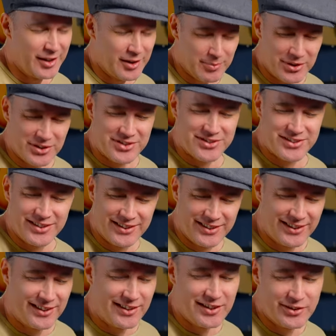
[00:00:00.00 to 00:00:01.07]
but
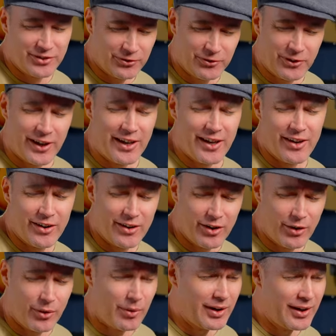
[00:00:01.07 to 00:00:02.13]
still it's
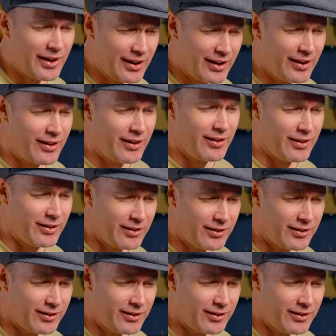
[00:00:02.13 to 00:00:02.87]
farewell.